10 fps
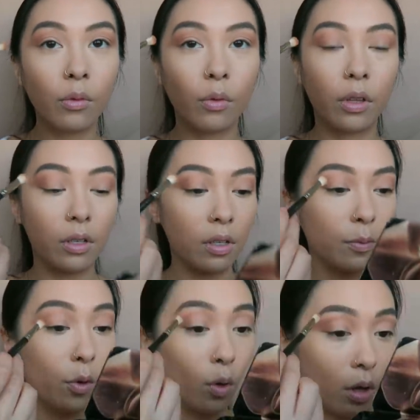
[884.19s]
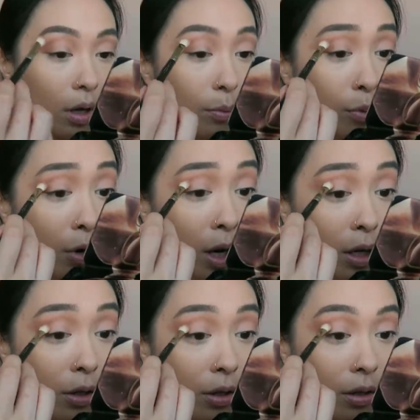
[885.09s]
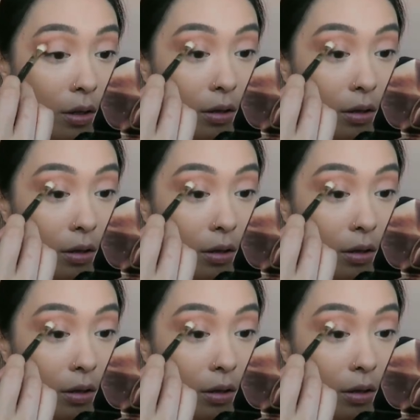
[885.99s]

with a smaller brush.